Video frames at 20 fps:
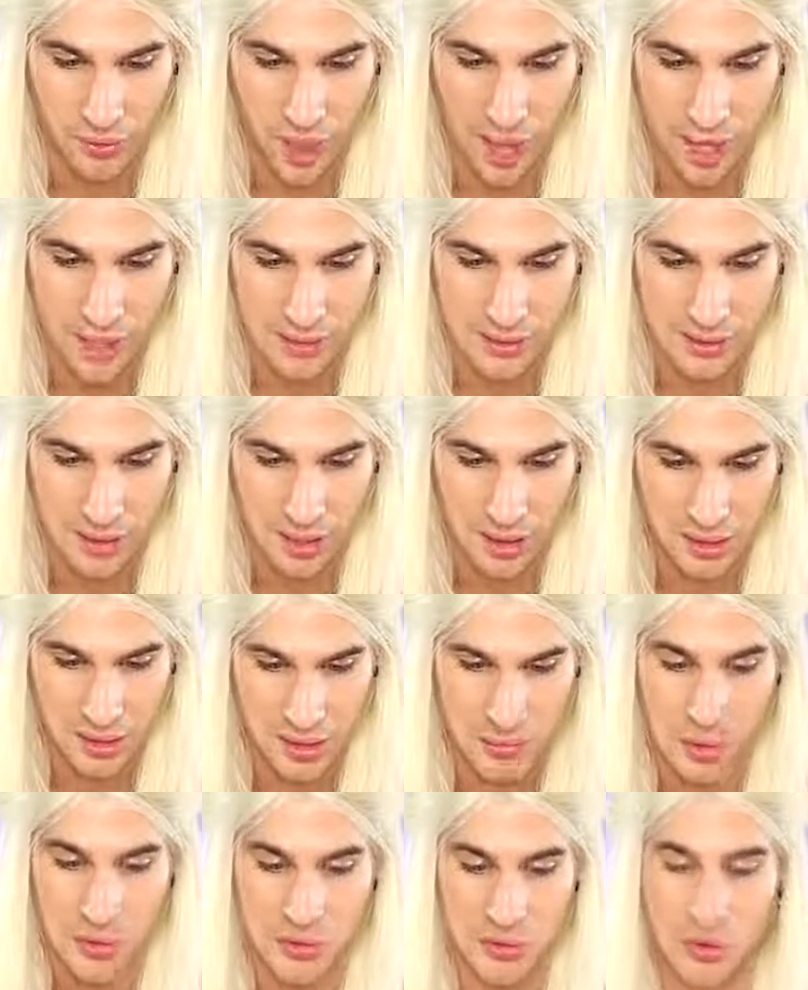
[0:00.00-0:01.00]
That is
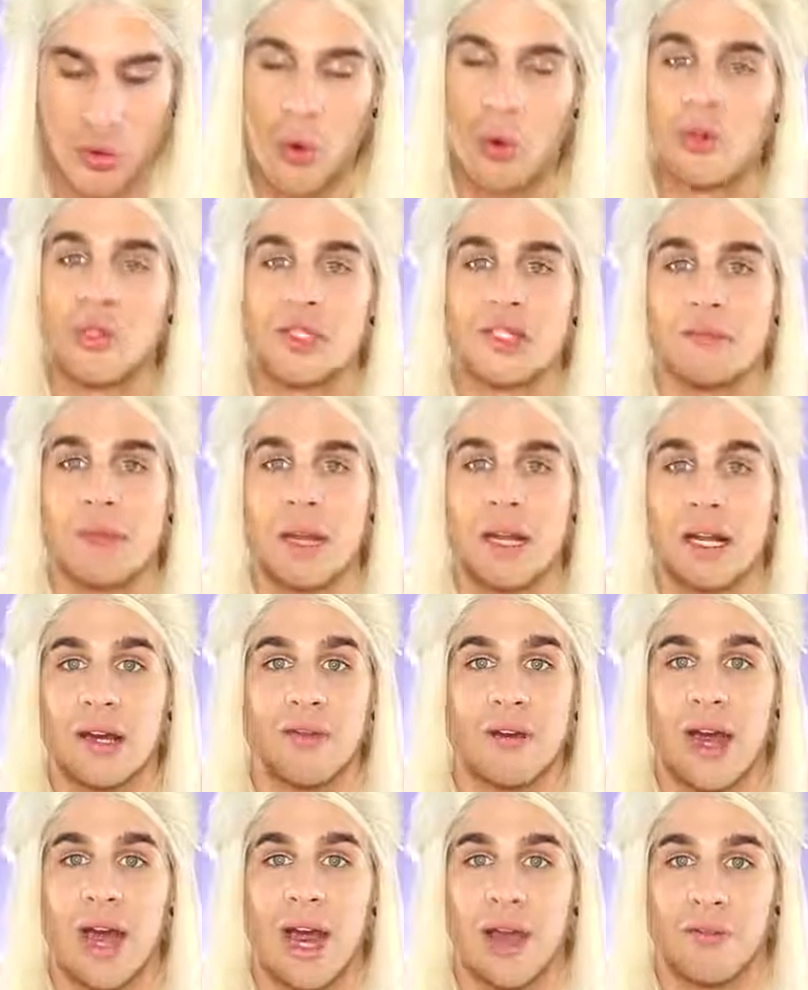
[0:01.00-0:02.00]
the most gorgeous mane
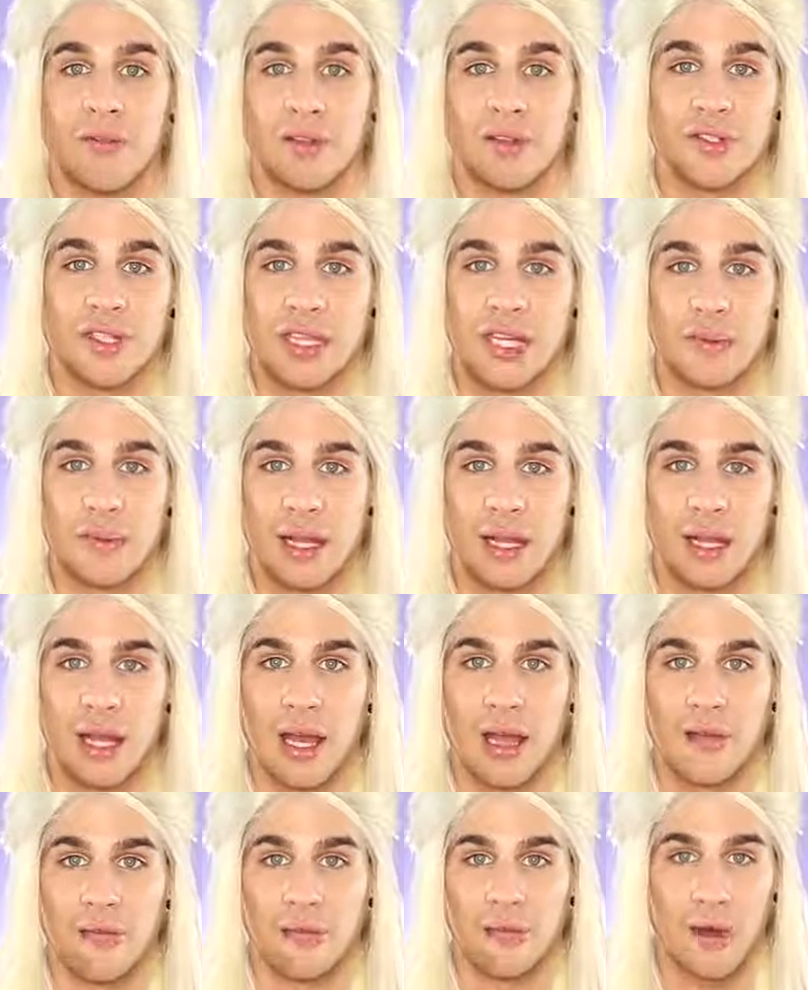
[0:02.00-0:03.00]
I've ever seen in my
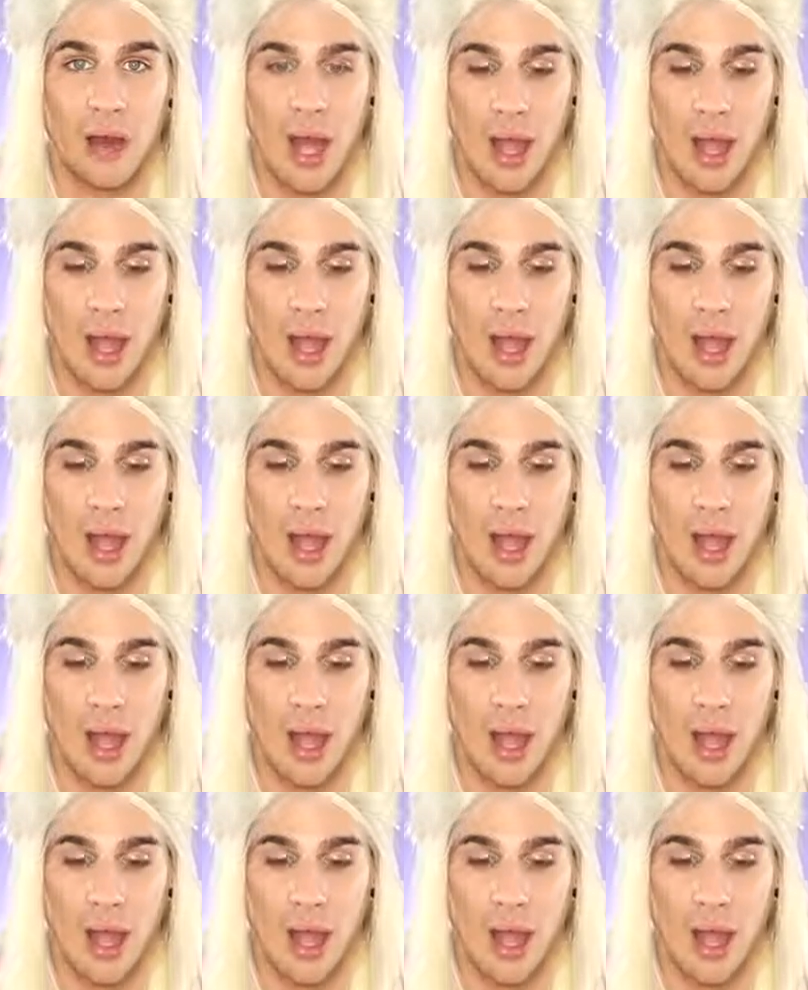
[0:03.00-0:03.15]
life.